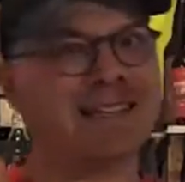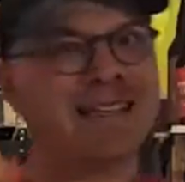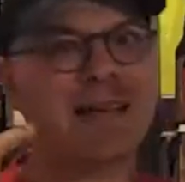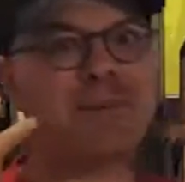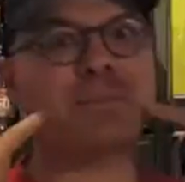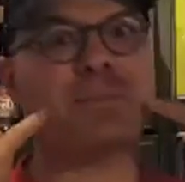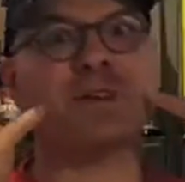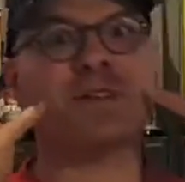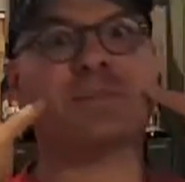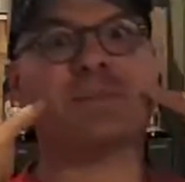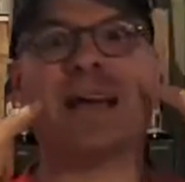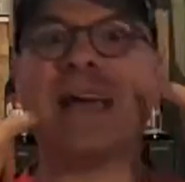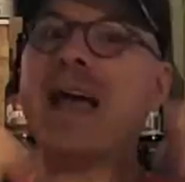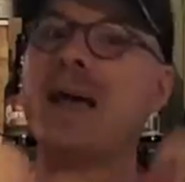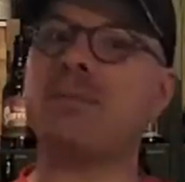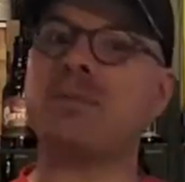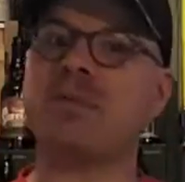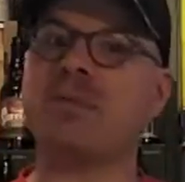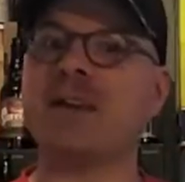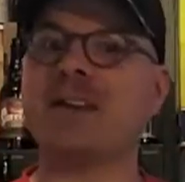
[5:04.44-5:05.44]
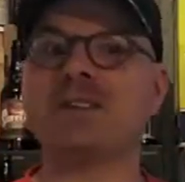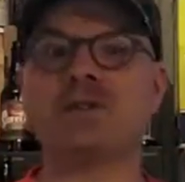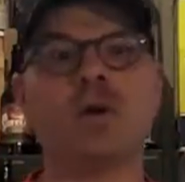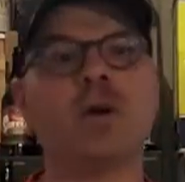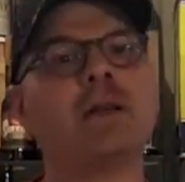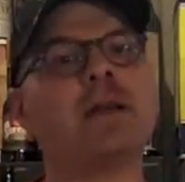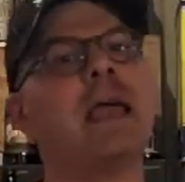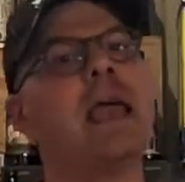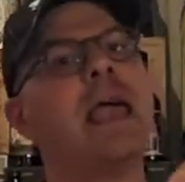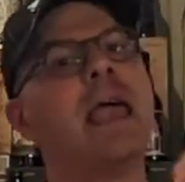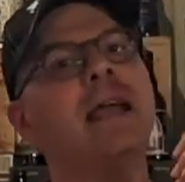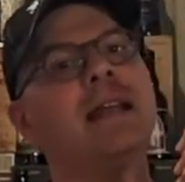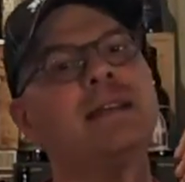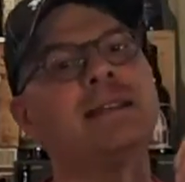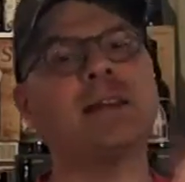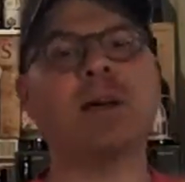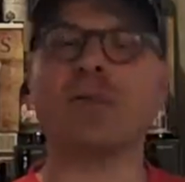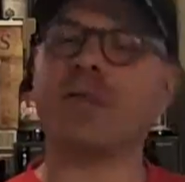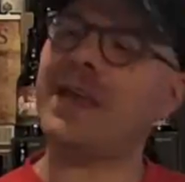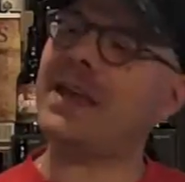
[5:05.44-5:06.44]
that puts my happy face on. And
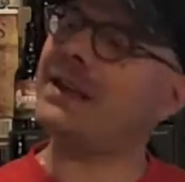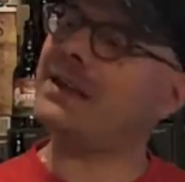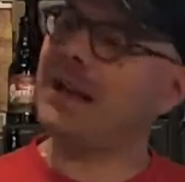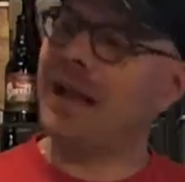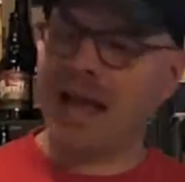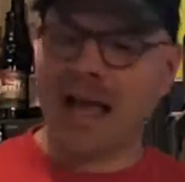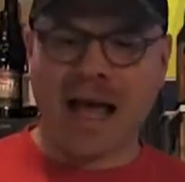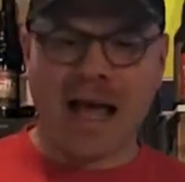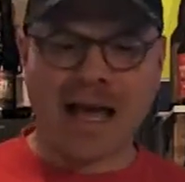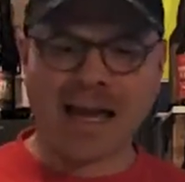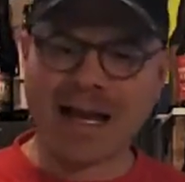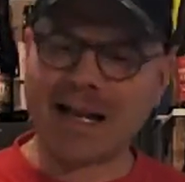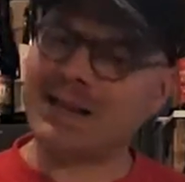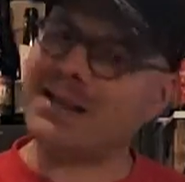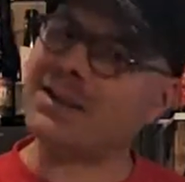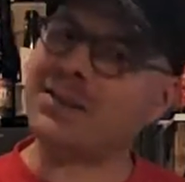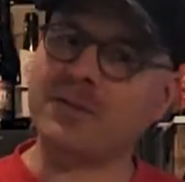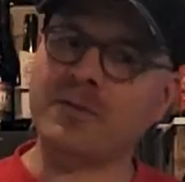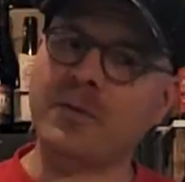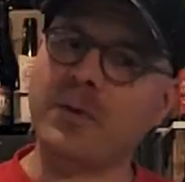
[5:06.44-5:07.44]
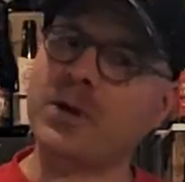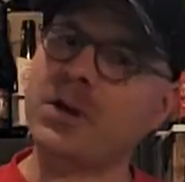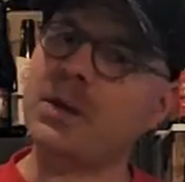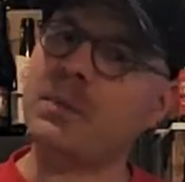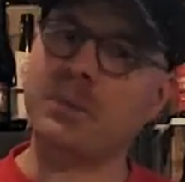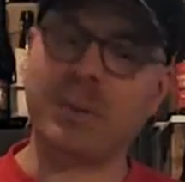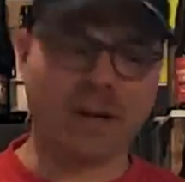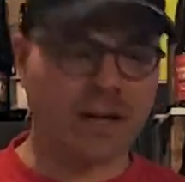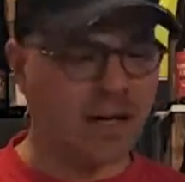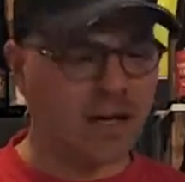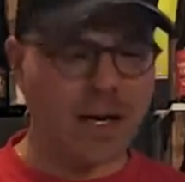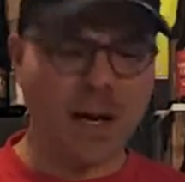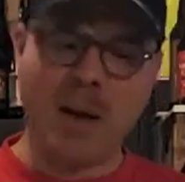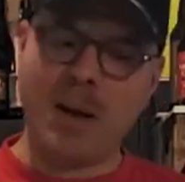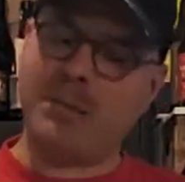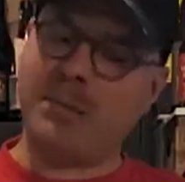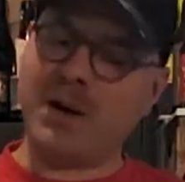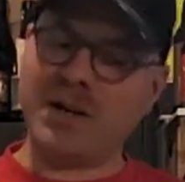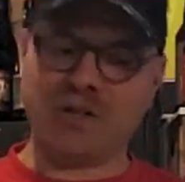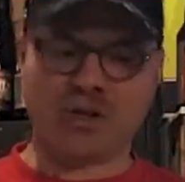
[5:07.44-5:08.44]
until then, I got nothing for you but a
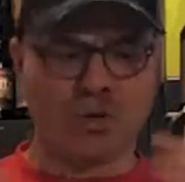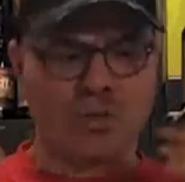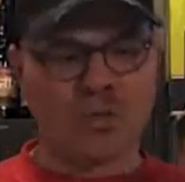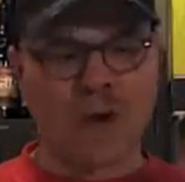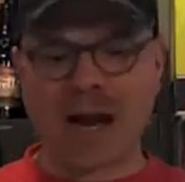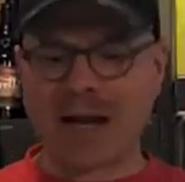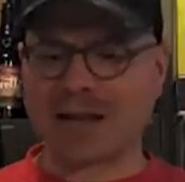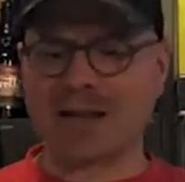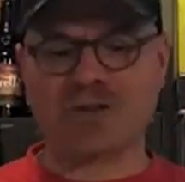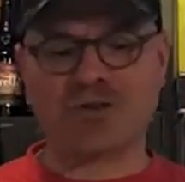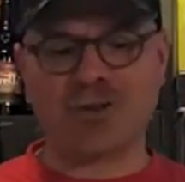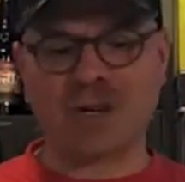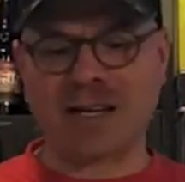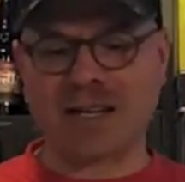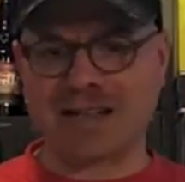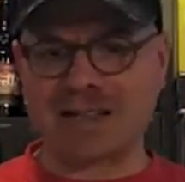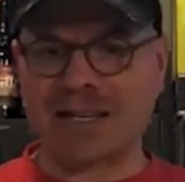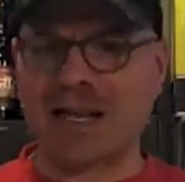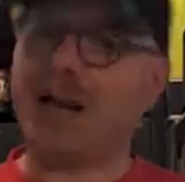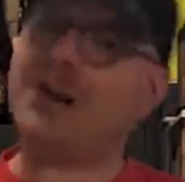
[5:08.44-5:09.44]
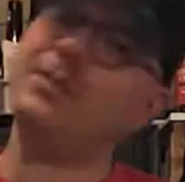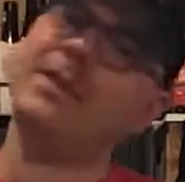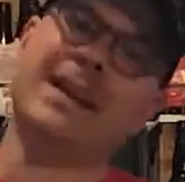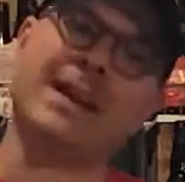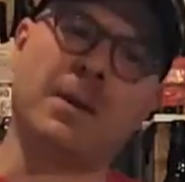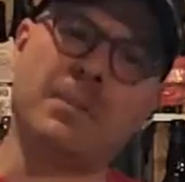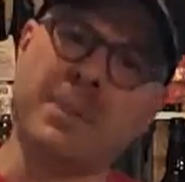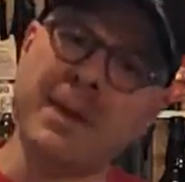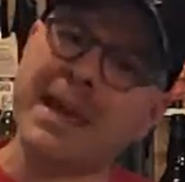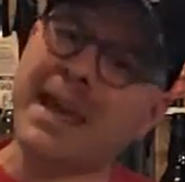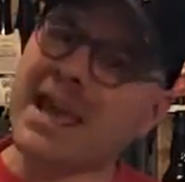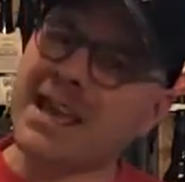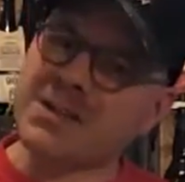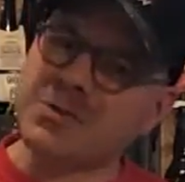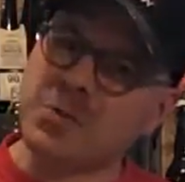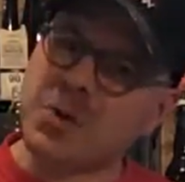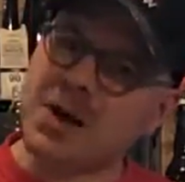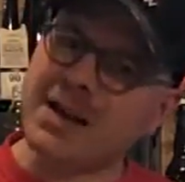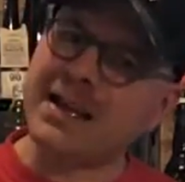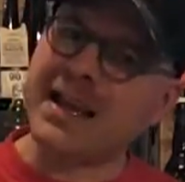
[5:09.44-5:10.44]
bunch of Radler drinking love and a big-ass
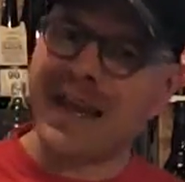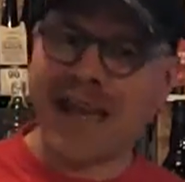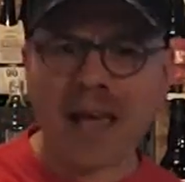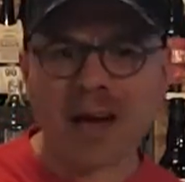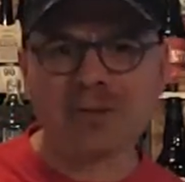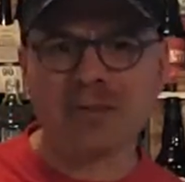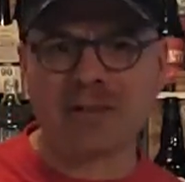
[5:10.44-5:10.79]
what? Hell